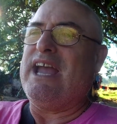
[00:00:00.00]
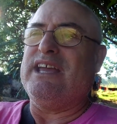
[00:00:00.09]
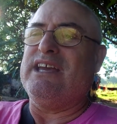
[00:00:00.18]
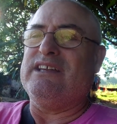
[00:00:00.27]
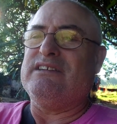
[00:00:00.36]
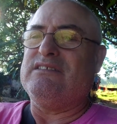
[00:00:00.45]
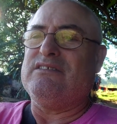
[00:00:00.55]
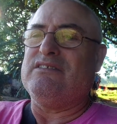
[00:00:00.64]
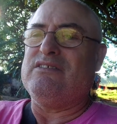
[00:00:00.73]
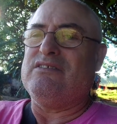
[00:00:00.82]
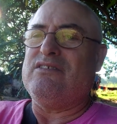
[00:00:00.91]
get
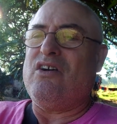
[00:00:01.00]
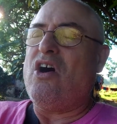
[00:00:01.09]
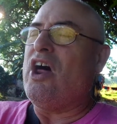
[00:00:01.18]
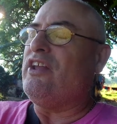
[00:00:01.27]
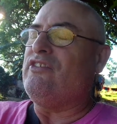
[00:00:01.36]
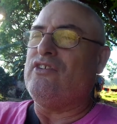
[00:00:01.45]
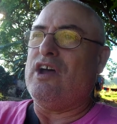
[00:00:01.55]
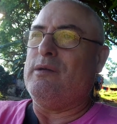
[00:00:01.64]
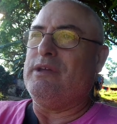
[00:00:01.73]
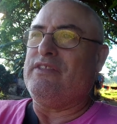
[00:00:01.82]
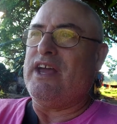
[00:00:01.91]
on a job
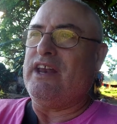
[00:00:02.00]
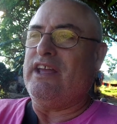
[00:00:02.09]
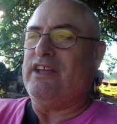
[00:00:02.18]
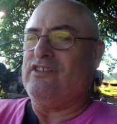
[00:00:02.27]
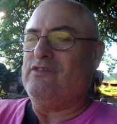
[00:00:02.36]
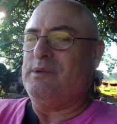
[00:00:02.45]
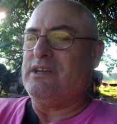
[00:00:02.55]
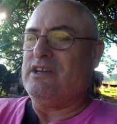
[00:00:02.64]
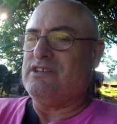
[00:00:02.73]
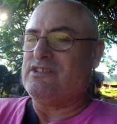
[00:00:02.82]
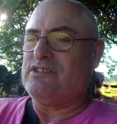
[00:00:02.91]
at that age
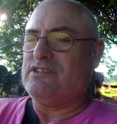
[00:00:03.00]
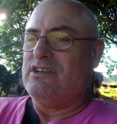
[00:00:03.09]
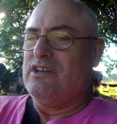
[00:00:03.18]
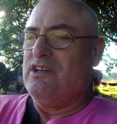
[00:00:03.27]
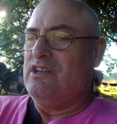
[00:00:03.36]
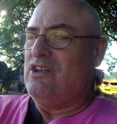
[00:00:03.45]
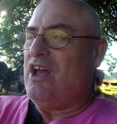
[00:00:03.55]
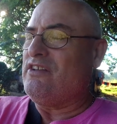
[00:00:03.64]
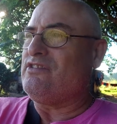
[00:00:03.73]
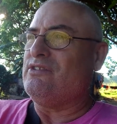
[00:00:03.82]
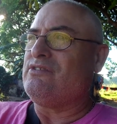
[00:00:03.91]
because
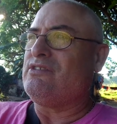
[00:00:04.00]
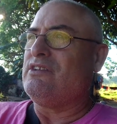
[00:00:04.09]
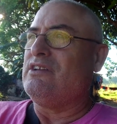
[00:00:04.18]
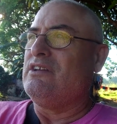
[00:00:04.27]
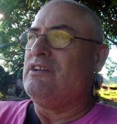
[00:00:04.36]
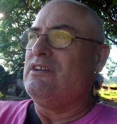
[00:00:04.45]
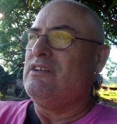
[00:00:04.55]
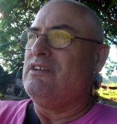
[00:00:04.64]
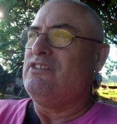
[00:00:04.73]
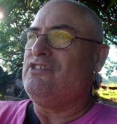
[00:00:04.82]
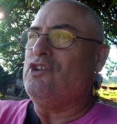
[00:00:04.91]
lawsuits,
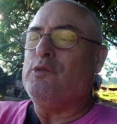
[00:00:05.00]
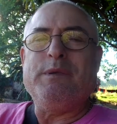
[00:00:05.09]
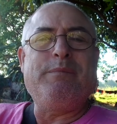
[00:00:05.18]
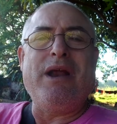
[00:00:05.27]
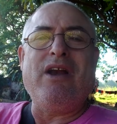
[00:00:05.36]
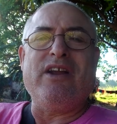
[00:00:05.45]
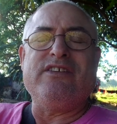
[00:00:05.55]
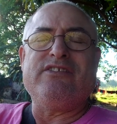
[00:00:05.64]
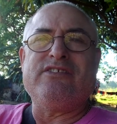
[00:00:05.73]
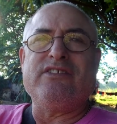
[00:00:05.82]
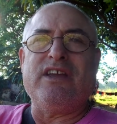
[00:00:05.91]
stupid parents,
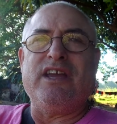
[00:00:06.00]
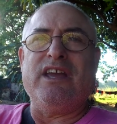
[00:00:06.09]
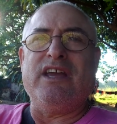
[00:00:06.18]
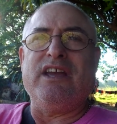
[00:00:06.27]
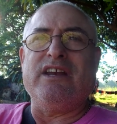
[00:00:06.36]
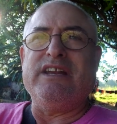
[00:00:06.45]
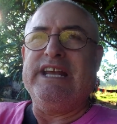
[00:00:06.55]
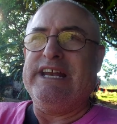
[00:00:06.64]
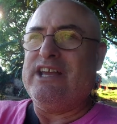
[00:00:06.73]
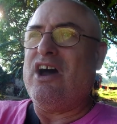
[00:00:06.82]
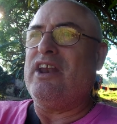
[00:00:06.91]
and
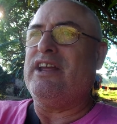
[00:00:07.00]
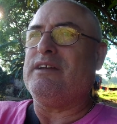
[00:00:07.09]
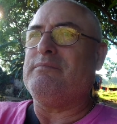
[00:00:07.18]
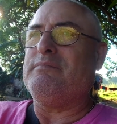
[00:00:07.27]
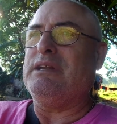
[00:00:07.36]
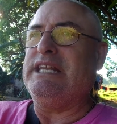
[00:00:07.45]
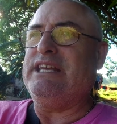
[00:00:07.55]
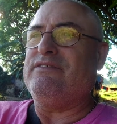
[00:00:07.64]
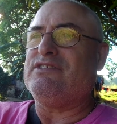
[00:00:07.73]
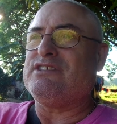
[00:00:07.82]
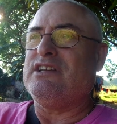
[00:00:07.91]
idiotic
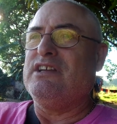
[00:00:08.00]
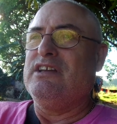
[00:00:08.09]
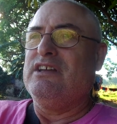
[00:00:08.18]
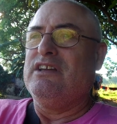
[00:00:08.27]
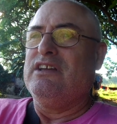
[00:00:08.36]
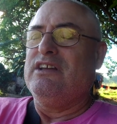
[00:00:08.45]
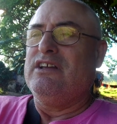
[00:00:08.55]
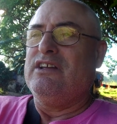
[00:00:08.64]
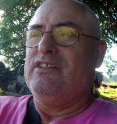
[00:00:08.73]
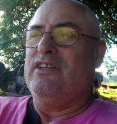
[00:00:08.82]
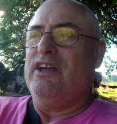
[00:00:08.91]
beliefs
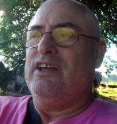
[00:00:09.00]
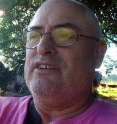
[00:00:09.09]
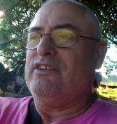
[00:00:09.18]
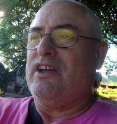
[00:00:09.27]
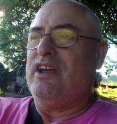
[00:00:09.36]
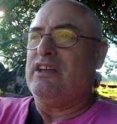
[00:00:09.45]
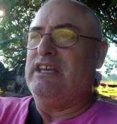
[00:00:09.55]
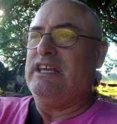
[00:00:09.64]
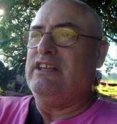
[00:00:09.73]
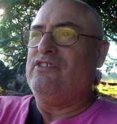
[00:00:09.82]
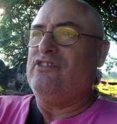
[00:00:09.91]
that
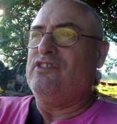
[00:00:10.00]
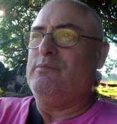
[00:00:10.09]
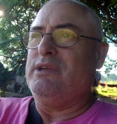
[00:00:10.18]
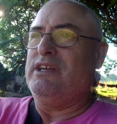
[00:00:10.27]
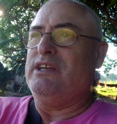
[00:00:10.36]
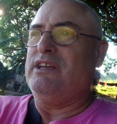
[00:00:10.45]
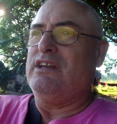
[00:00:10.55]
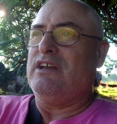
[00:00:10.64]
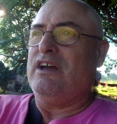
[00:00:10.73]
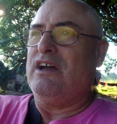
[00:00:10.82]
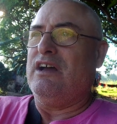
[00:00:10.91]
kids should be
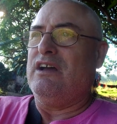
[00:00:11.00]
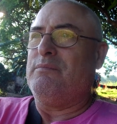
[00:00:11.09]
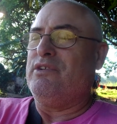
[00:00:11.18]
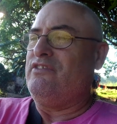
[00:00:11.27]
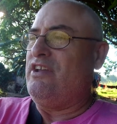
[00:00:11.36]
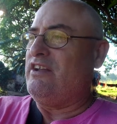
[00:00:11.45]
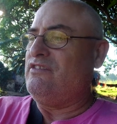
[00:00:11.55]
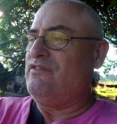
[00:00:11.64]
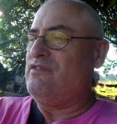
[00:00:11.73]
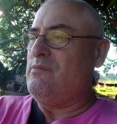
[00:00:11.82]
protected from